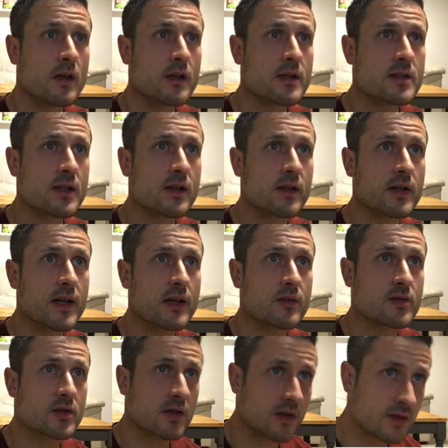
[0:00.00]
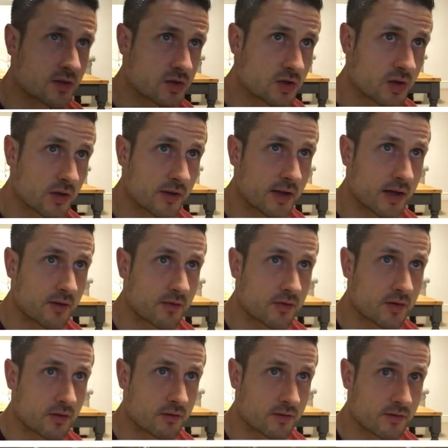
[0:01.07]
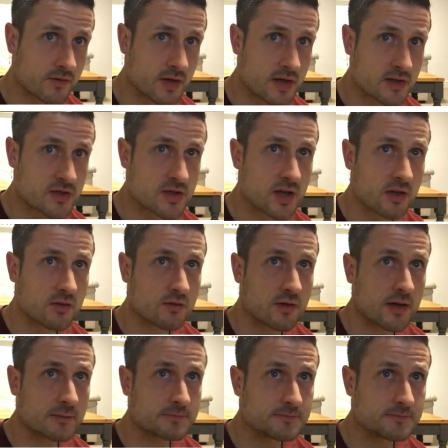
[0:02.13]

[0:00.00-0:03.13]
Got an outside shot now for a reverse tunnel run.